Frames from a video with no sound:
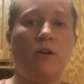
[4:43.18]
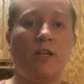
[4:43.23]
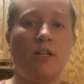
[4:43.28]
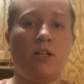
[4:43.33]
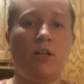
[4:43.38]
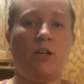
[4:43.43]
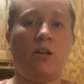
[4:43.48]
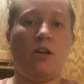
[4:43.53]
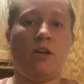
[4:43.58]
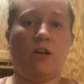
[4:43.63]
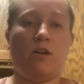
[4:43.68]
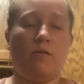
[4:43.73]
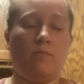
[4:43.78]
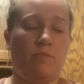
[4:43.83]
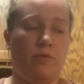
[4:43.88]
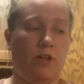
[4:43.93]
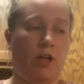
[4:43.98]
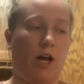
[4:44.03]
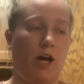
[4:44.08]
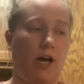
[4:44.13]
gonna
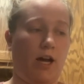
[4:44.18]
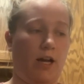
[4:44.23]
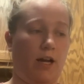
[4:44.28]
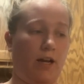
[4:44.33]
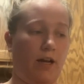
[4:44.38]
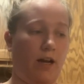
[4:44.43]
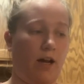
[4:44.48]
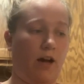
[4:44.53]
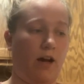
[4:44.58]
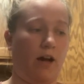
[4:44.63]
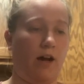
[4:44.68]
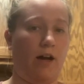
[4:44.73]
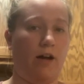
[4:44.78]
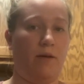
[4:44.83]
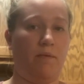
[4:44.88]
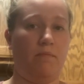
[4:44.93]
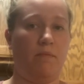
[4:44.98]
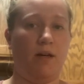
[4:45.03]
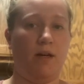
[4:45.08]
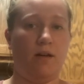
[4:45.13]
blog
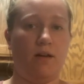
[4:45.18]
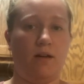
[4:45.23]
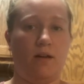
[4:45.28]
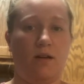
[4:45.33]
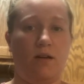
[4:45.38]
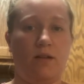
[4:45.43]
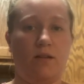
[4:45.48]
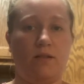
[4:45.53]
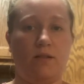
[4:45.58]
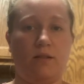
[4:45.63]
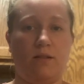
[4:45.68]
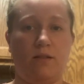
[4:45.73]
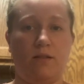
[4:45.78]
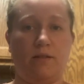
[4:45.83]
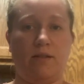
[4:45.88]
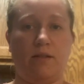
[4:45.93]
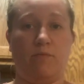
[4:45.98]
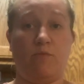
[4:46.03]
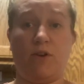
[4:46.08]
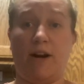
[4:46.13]
um,
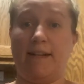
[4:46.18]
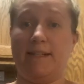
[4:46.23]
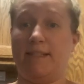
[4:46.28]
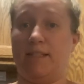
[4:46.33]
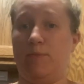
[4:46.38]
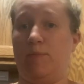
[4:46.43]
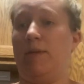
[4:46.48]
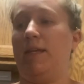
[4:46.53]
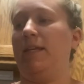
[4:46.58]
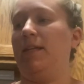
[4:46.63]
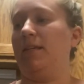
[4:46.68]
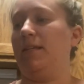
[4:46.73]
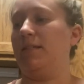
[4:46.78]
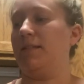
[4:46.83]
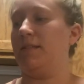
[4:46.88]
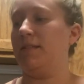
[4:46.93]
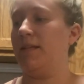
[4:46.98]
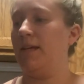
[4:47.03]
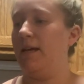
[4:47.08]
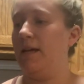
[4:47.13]
some
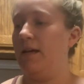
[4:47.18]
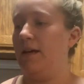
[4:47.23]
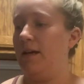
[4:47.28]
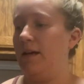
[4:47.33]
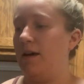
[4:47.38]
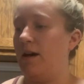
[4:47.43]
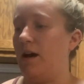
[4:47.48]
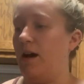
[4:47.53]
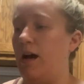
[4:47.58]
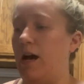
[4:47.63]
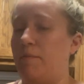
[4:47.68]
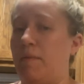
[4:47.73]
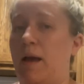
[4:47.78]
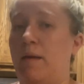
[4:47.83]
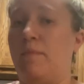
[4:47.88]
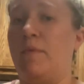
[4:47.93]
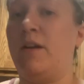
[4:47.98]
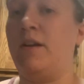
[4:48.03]
recipes. Um, I'm